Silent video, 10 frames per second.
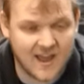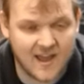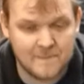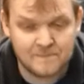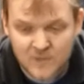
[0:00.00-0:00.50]

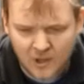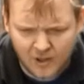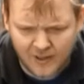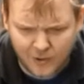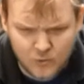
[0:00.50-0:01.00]
I
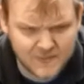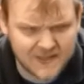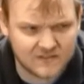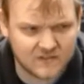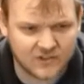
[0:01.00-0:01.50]
hope
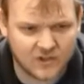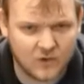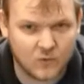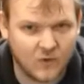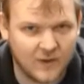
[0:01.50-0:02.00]
it's going to
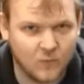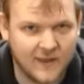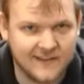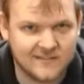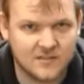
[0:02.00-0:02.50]
go quite
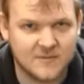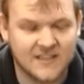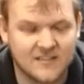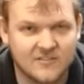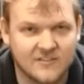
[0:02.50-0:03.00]
well. It's going to be
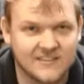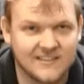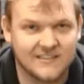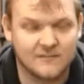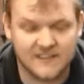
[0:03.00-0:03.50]
an
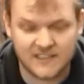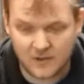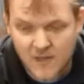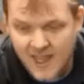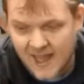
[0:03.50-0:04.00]
exciting little video.